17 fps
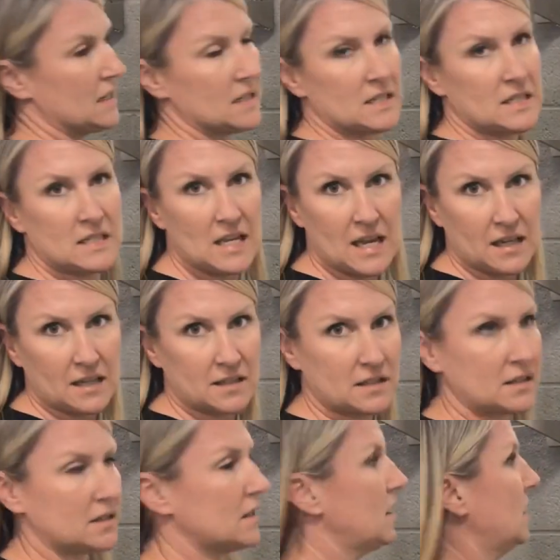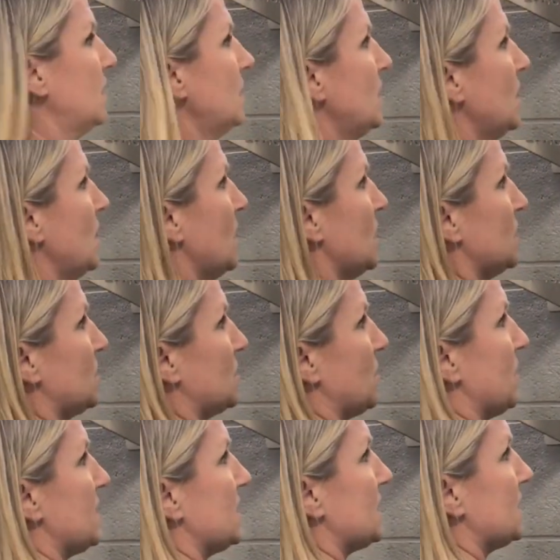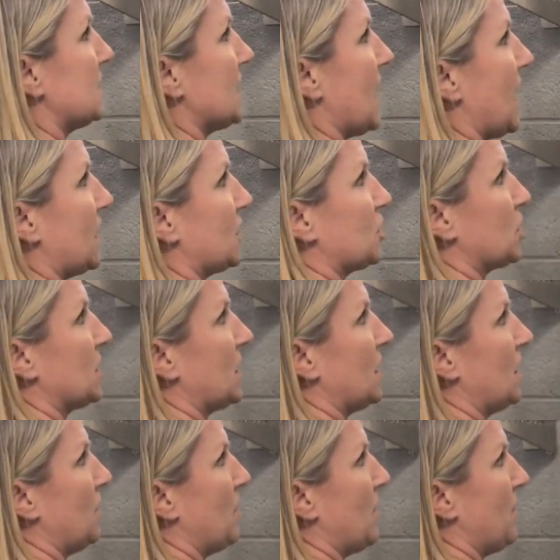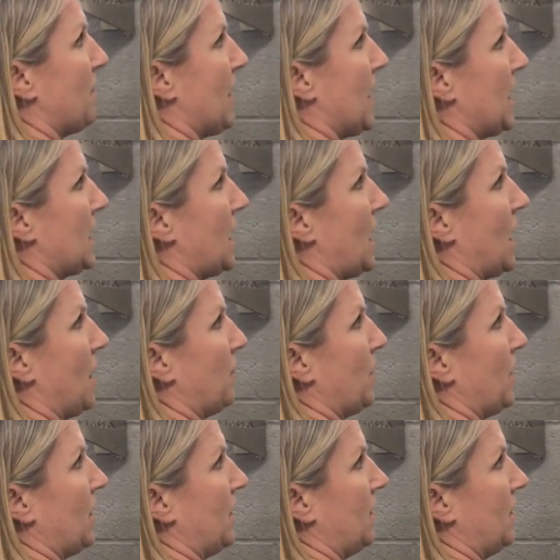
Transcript: six. So this is actually going to be made up